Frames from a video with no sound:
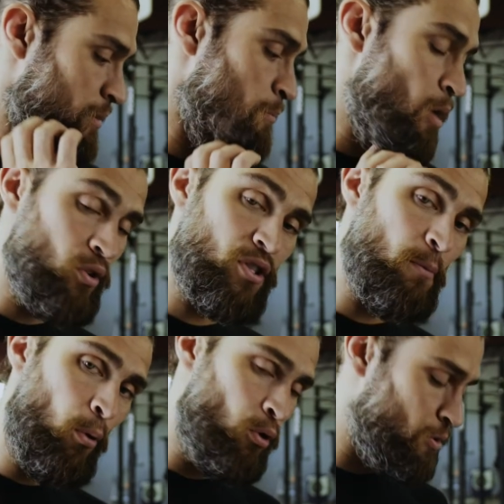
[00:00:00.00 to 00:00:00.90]
Most
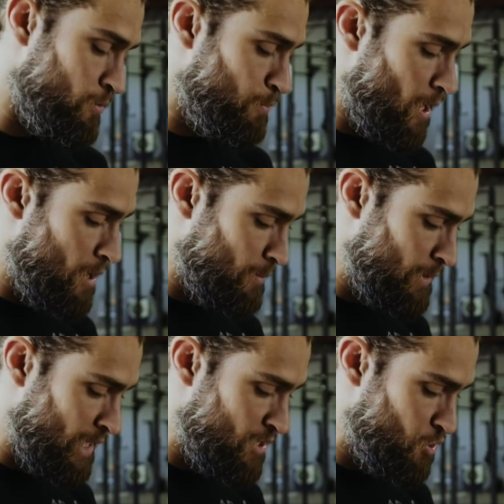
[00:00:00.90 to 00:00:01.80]
important
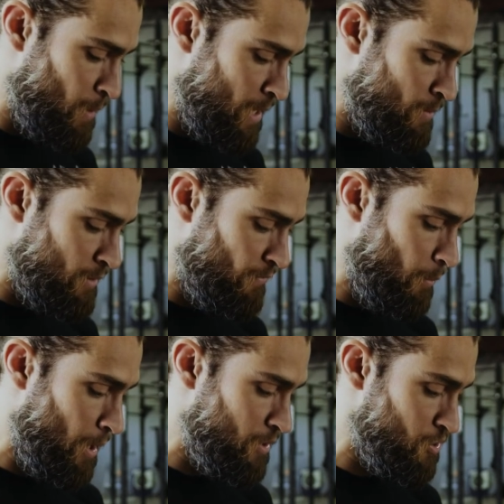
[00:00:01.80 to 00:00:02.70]
probably is your payment
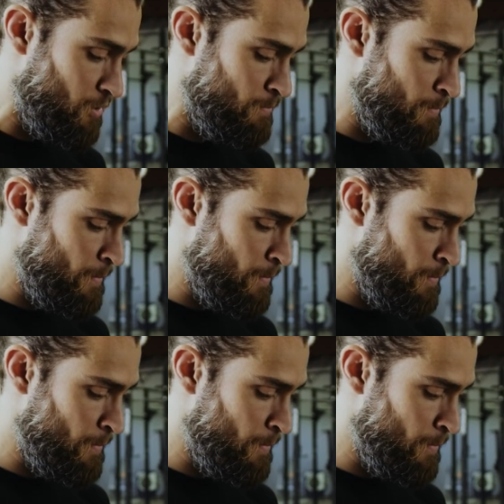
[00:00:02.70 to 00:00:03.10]
information.